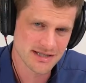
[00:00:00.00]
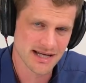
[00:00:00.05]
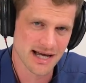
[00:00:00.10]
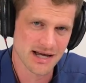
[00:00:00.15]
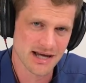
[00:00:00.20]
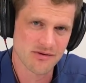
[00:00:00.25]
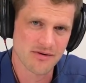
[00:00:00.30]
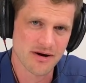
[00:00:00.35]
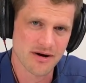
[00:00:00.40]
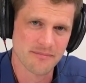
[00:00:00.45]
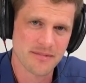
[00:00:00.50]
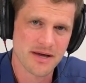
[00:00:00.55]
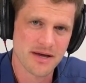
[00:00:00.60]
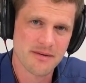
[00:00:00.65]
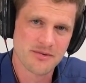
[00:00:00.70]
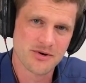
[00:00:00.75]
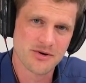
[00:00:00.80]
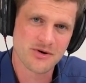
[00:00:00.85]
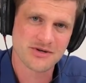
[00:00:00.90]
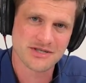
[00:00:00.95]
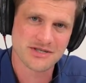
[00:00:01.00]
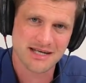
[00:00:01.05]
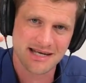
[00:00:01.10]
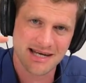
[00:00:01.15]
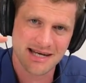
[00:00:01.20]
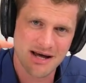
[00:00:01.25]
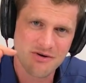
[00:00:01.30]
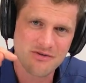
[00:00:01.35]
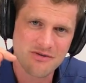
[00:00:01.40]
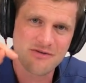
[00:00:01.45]
diagram because
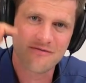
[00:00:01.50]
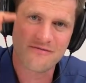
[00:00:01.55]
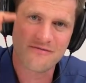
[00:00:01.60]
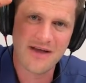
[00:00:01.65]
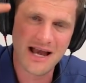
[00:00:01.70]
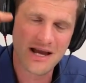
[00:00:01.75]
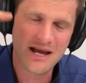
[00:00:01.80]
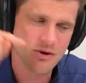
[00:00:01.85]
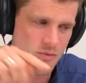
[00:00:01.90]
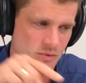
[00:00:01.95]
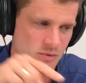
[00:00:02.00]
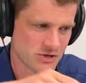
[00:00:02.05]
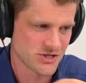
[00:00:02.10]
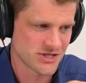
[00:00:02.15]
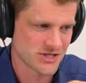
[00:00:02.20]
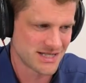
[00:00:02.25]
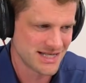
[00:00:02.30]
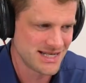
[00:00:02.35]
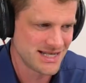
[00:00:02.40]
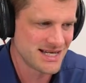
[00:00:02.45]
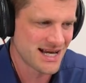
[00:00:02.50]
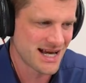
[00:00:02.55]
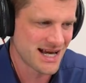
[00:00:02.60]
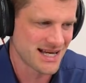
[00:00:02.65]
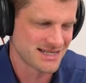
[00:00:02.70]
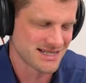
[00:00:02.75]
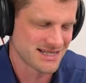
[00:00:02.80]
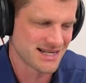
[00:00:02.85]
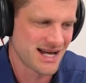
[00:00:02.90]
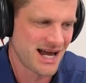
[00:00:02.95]
now the value which is here
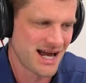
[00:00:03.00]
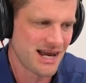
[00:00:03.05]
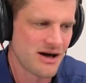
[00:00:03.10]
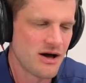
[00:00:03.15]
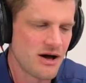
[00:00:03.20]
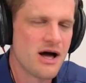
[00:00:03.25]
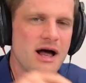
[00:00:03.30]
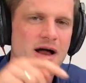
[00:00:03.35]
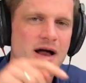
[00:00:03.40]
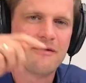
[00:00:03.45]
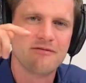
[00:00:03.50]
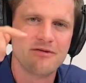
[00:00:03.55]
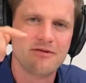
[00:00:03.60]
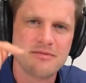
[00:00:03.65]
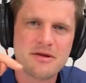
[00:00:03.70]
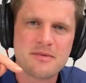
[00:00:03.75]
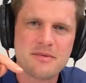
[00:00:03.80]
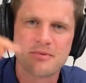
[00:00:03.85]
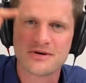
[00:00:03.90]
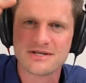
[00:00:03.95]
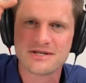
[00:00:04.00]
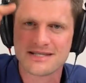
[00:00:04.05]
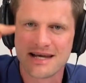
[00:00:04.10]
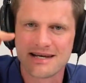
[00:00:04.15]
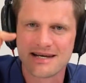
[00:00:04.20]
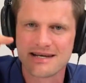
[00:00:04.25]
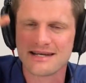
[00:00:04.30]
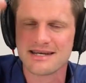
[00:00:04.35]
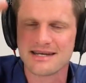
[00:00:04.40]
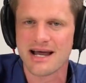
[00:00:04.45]
as a color will be
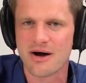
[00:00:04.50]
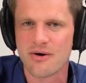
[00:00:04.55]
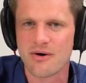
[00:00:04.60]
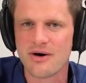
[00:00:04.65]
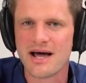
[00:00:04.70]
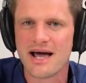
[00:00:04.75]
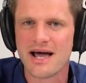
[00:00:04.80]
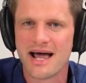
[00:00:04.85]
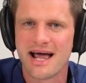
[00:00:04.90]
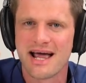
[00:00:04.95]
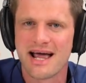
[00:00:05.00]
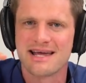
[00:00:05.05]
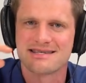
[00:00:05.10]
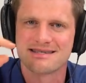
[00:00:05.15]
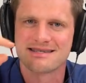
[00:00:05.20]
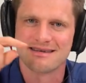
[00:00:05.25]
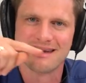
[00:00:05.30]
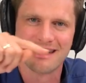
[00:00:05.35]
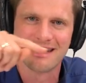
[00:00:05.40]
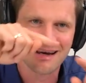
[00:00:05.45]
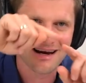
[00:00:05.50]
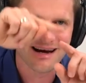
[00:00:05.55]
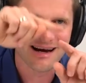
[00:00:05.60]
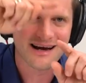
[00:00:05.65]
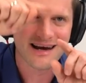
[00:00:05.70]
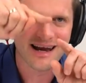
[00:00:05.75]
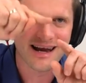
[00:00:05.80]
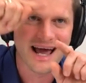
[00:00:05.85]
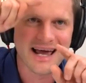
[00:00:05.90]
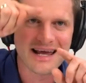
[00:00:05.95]
presented now as a
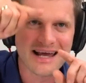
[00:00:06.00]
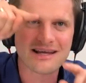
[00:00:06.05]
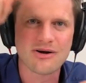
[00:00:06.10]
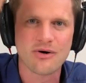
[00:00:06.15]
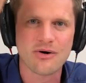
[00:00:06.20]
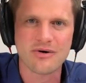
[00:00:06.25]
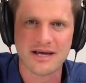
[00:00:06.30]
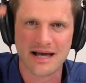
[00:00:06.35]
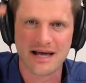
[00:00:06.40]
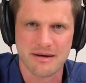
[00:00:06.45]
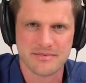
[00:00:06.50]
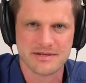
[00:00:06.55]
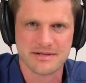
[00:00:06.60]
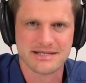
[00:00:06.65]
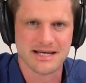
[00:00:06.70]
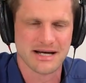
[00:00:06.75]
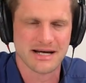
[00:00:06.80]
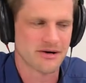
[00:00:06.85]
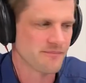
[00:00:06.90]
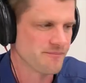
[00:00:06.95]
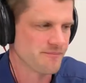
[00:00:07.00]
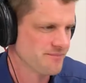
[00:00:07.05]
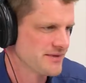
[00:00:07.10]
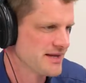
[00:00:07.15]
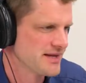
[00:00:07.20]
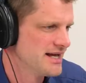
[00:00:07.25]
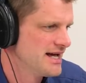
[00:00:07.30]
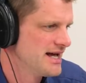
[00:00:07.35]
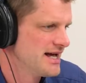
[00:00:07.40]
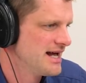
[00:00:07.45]
line going up and down.
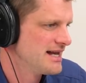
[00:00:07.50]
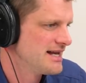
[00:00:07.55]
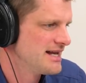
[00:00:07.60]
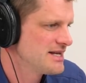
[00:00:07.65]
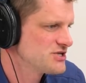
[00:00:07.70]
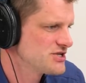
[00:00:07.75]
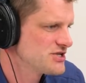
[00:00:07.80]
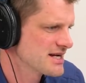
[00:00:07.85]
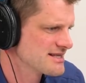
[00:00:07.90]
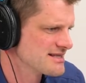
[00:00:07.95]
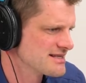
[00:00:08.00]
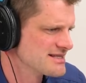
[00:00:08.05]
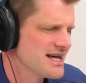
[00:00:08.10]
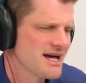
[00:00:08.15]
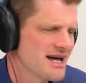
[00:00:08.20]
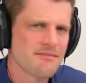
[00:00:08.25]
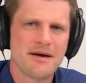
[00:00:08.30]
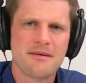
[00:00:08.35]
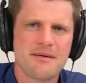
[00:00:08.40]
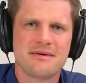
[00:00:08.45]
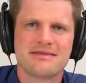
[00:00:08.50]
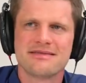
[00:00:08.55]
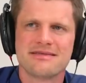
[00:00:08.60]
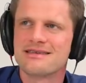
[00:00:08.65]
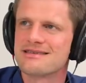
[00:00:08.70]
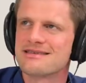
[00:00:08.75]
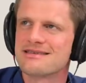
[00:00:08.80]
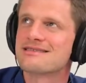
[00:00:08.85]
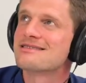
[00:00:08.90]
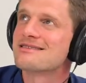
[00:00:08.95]
Let's check this. Maybe
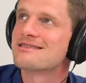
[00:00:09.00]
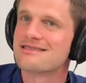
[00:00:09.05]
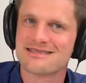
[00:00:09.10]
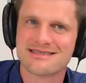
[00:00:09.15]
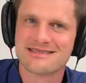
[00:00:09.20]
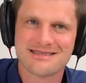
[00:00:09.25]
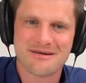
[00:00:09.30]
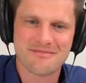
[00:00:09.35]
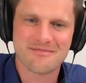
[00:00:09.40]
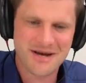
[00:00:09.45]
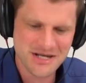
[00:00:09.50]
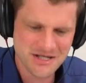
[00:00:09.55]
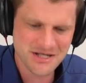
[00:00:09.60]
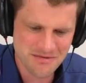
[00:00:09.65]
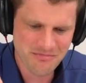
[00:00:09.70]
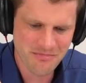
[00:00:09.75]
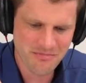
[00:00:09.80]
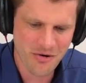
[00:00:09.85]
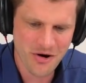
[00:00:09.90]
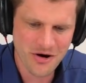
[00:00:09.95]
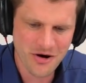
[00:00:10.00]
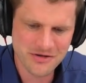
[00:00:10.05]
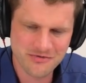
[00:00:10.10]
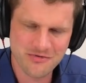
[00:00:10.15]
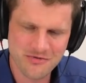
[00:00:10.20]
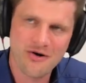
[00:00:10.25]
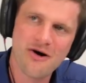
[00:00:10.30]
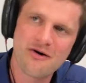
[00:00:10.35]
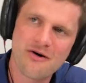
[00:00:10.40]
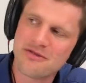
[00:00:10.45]
this is the summation points
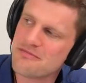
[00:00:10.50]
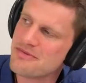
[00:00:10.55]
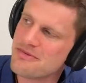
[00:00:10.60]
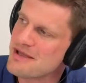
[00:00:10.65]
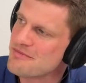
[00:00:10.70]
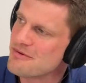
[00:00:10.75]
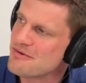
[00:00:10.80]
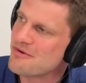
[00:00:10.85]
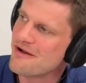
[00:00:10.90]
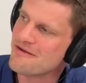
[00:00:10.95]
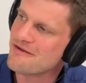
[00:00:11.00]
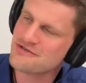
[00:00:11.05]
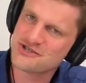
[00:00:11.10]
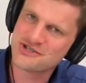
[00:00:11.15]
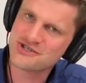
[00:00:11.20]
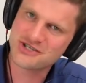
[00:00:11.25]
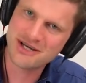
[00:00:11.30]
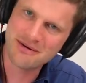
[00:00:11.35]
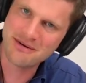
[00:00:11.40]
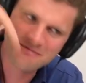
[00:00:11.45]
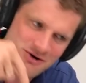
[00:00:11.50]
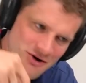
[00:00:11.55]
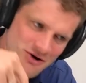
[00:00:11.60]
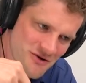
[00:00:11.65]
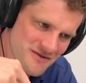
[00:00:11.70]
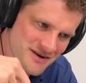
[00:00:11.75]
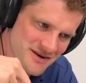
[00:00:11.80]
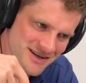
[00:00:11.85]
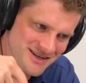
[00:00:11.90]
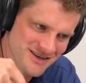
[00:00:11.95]
for all the people who have jumped
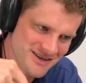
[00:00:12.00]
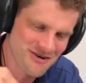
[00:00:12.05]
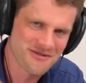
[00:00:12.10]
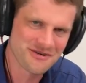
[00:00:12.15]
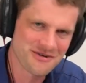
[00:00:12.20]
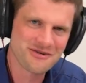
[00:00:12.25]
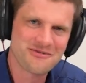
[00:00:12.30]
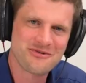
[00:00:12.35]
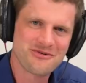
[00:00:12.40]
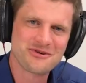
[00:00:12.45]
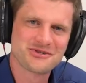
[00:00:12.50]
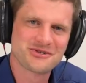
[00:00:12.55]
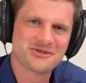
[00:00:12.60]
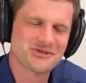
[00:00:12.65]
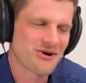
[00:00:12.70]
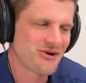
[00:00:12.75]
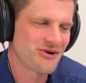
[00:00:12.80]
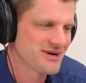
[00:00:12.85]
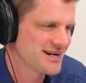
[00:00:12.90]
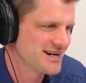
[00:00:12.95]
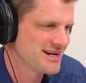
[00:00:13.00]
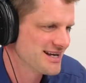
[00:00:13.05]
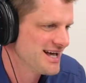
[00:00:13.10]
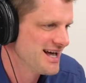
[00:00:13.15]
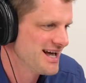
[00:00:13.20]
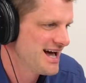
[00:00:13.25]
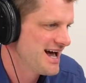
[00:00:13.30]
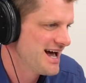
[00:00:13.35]
over, over the full tutorial.